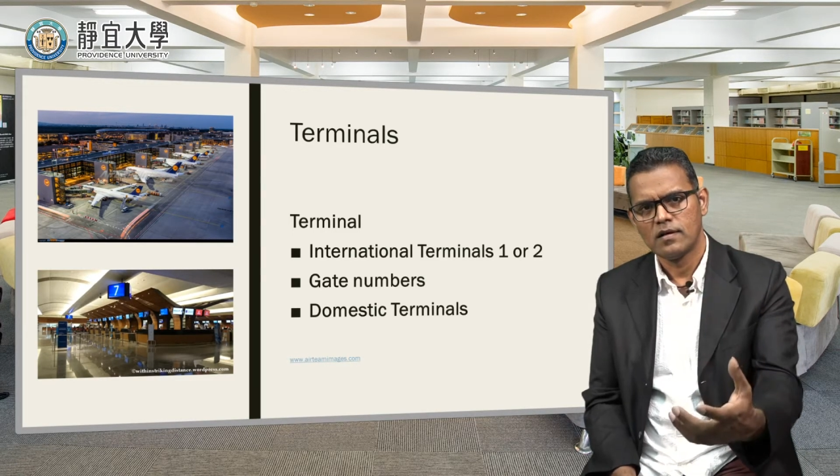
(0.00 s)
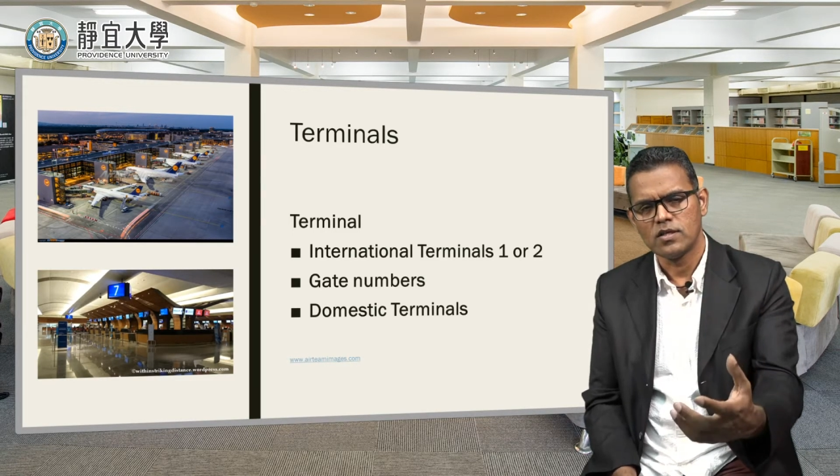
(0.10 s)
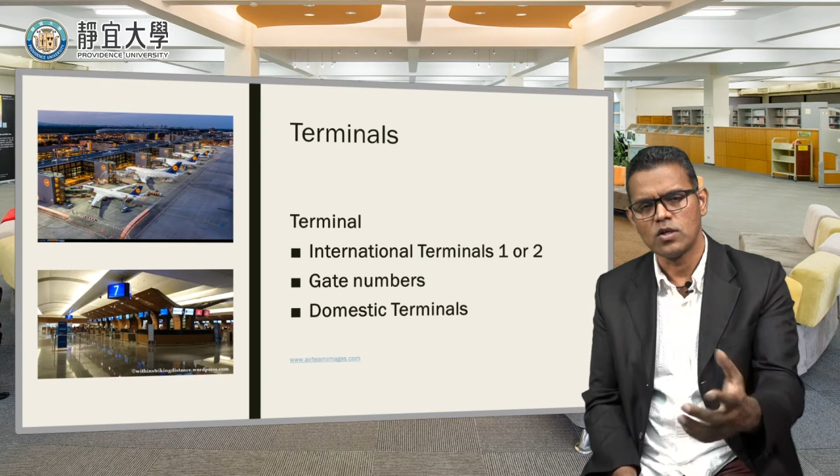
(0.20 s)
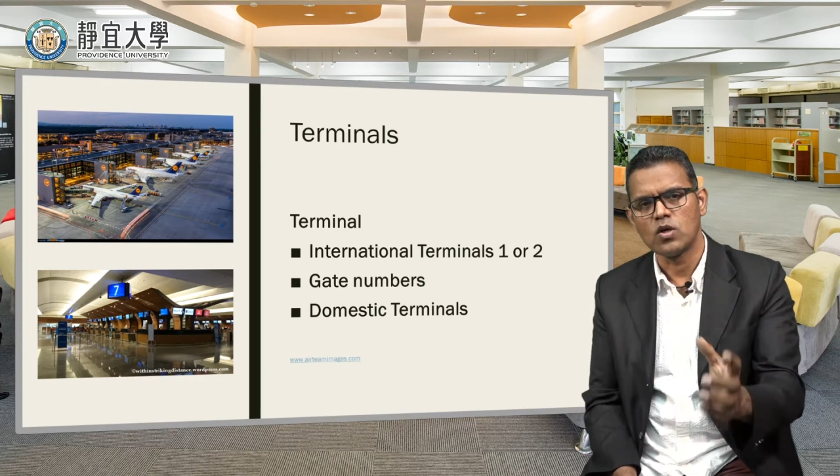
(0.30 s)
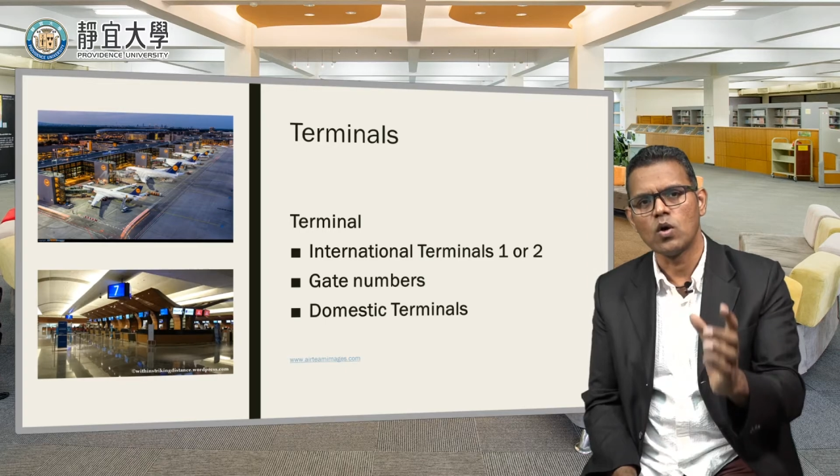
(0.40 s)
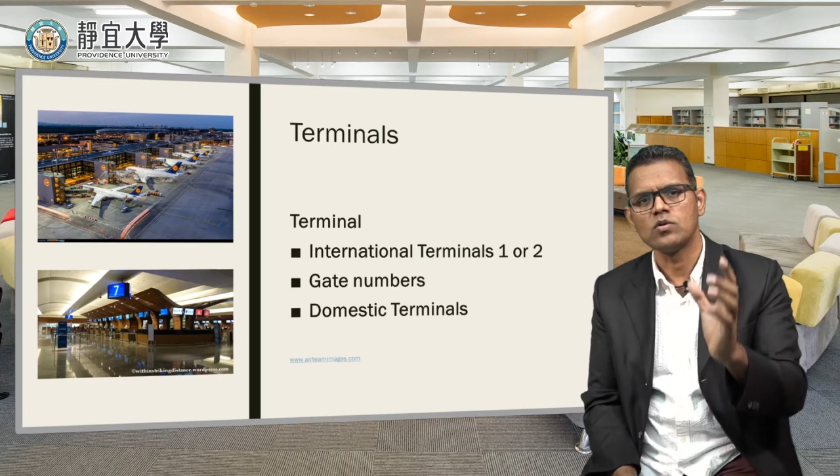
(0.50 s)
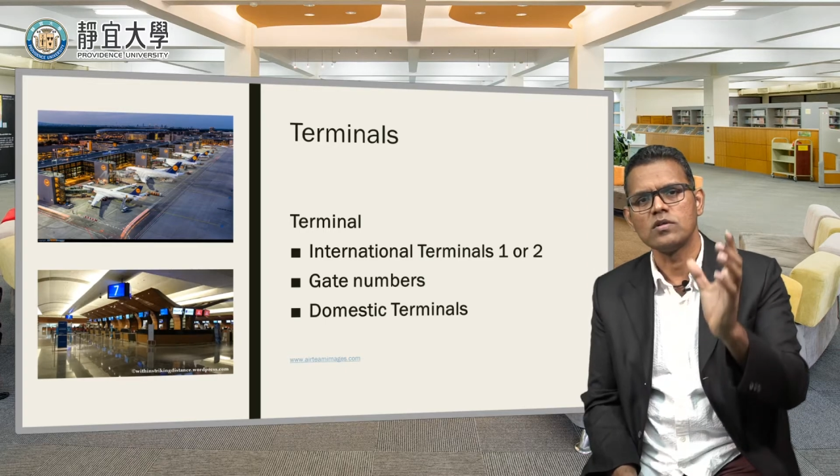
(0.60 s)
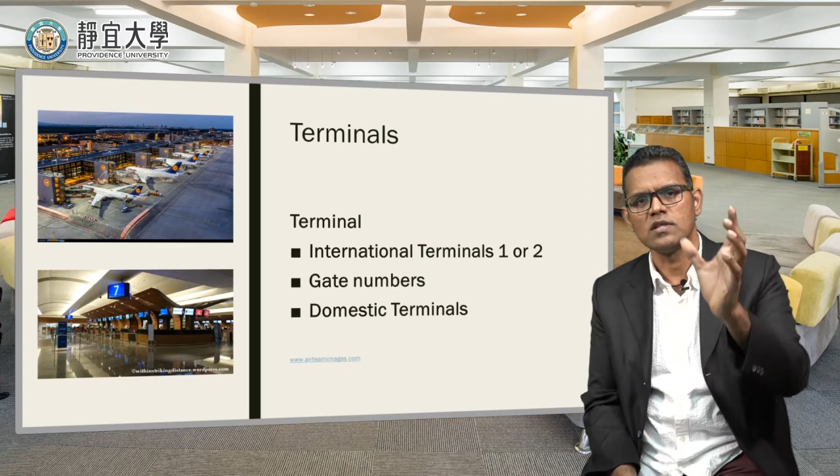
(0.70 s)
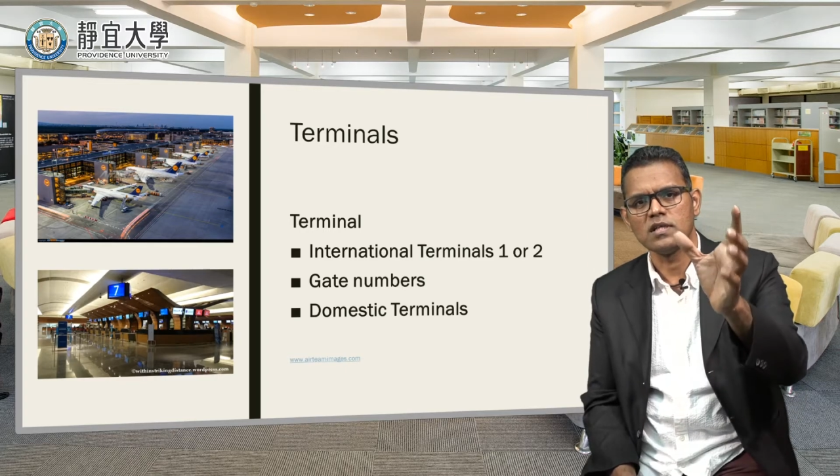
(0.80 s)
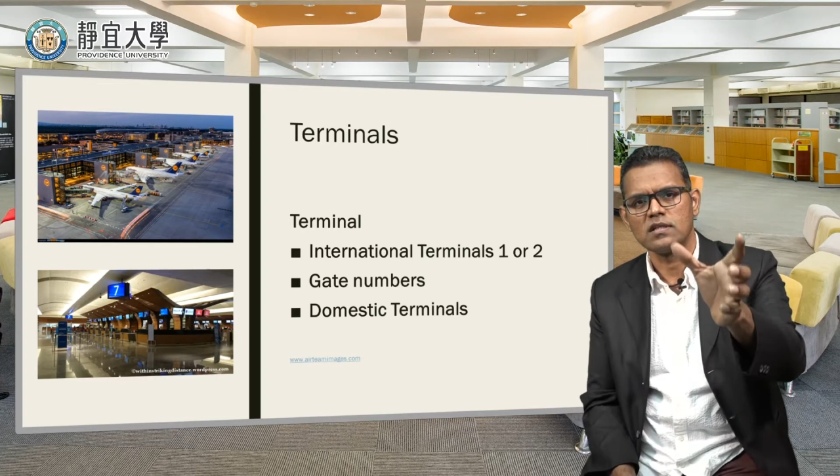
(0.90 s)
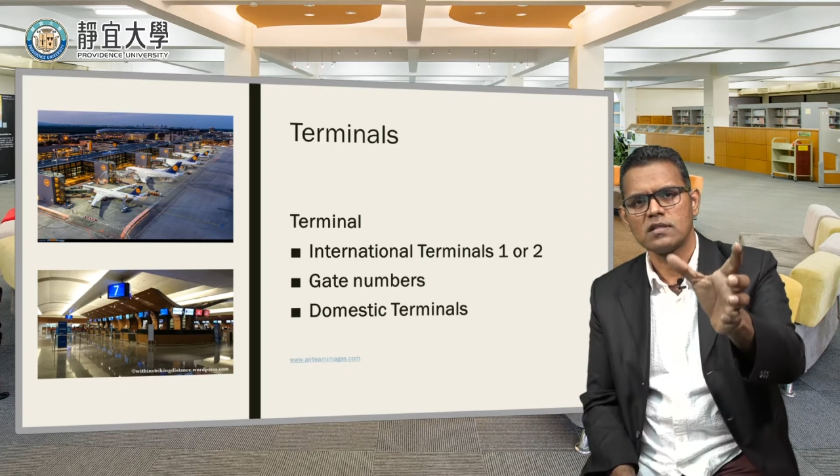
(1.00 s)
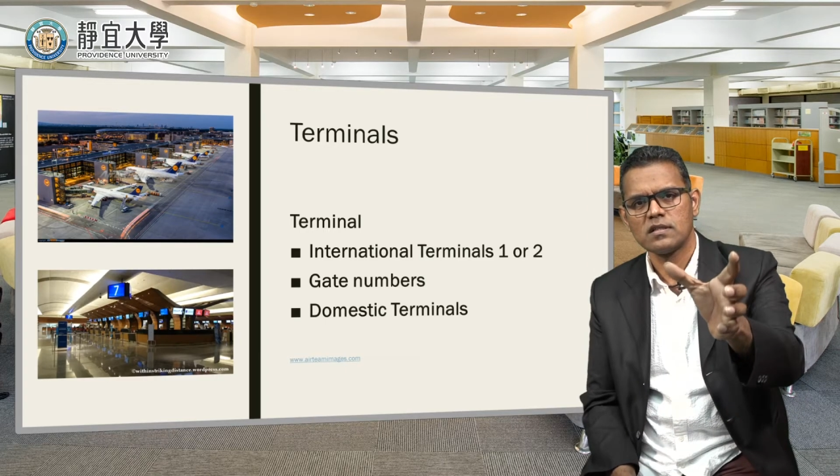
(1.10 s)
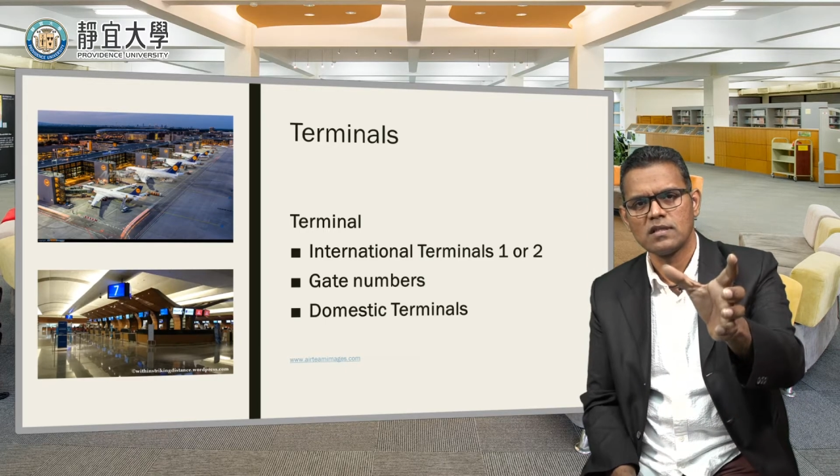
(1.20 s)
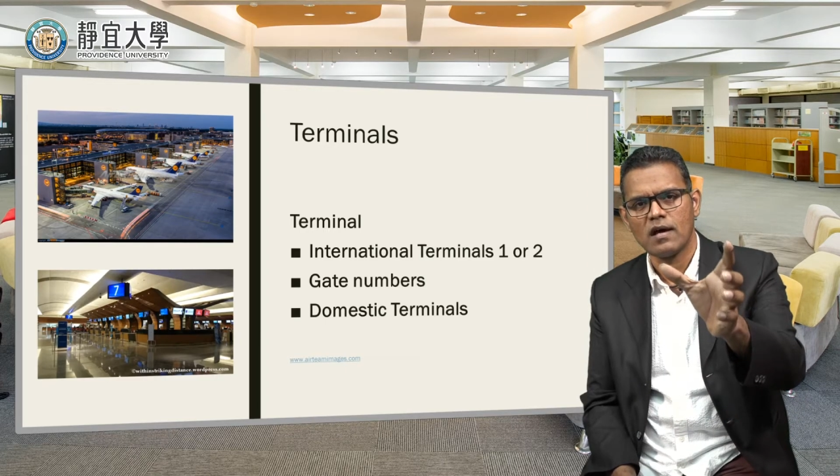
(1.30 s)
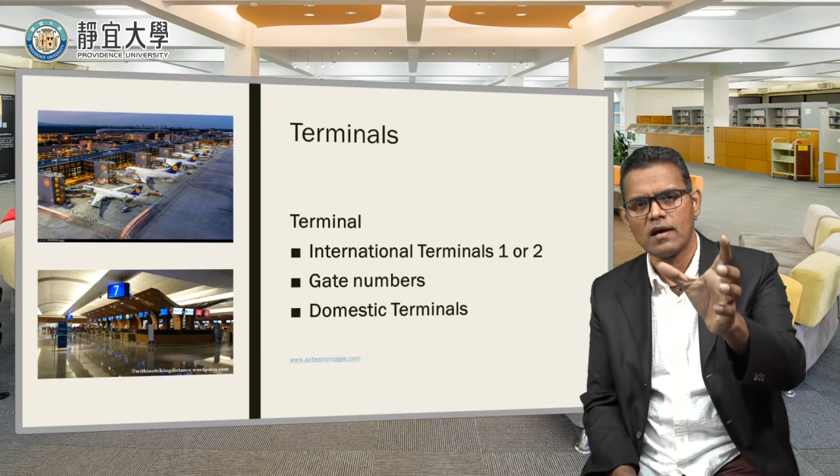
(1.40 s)
you go to the
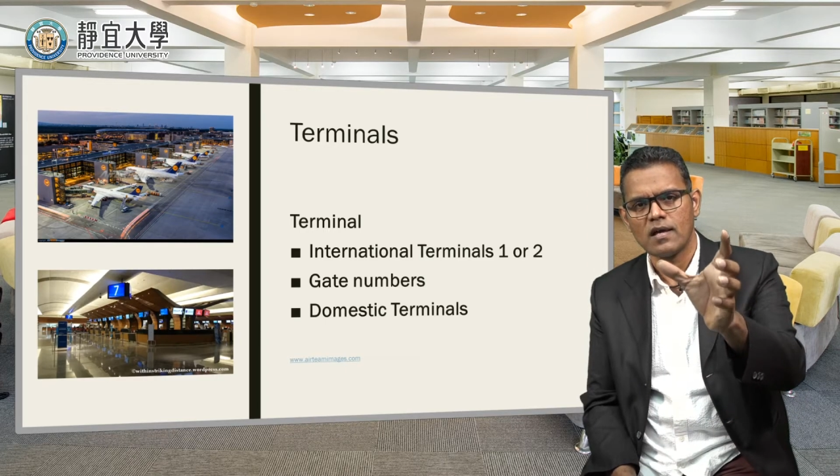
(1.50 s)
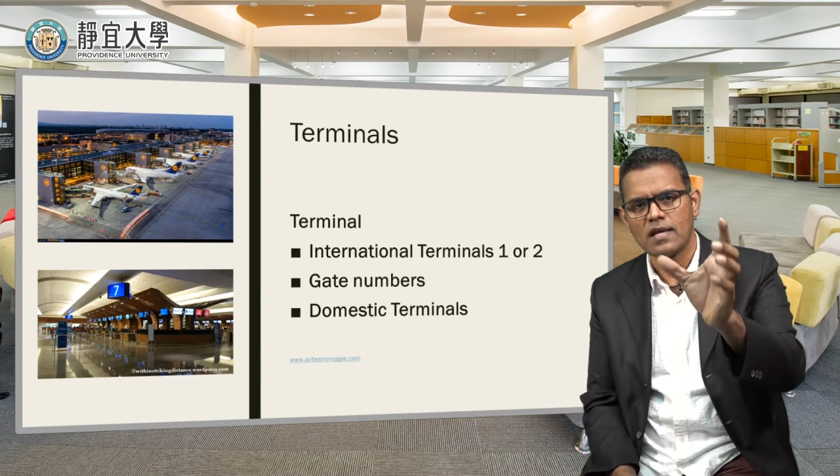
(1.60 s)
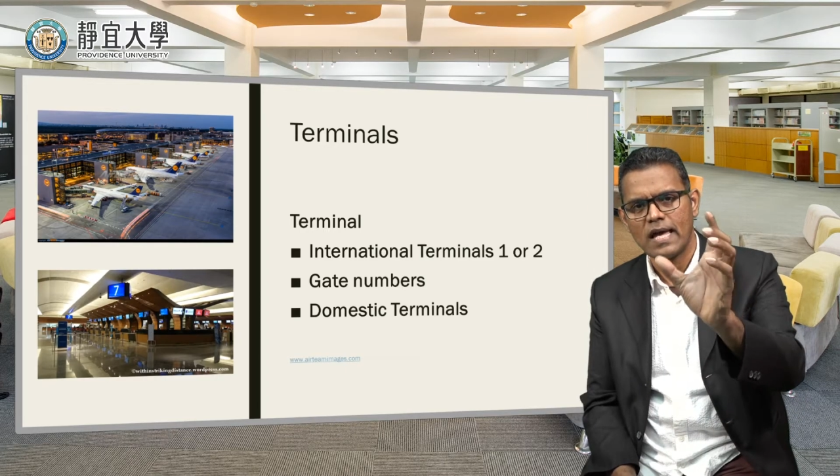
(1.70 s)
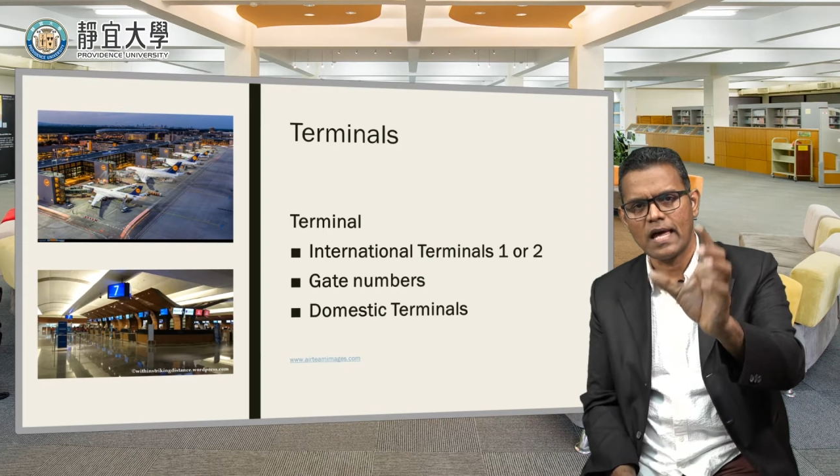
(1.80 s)
Thai